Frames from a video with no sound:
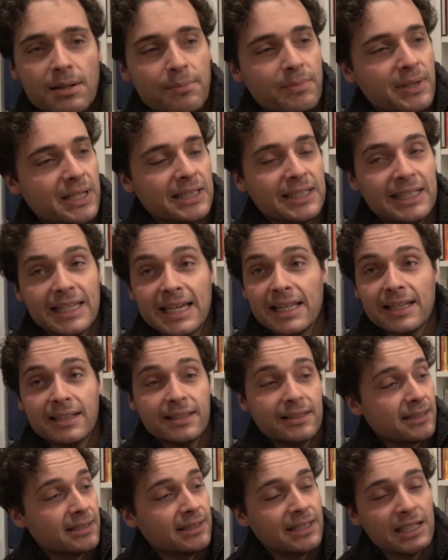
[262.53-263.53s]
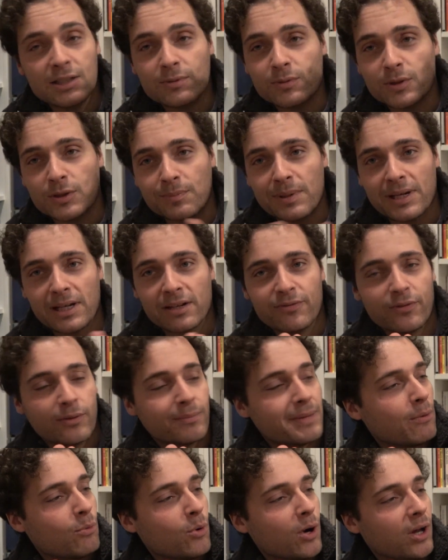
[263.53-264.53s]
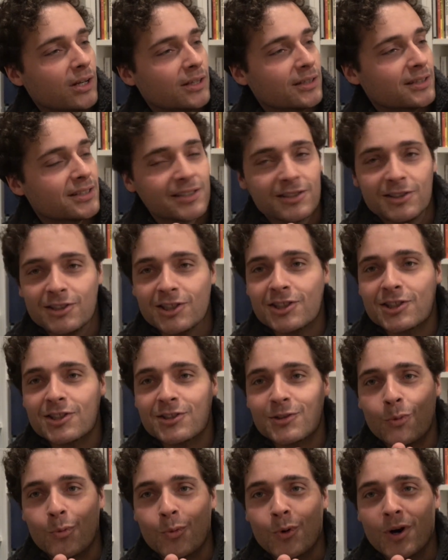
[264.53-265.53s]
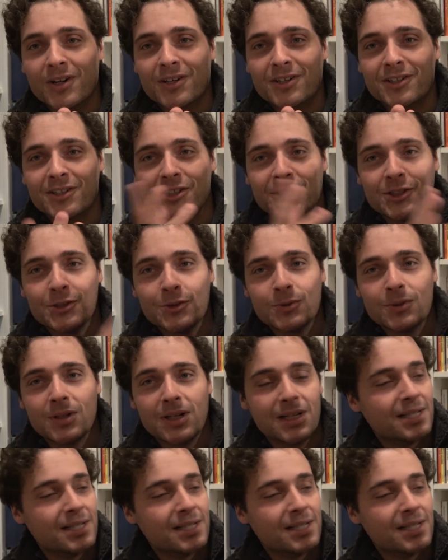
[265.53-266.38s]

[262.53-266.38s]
but in the end, this was better for my wallet. Just one new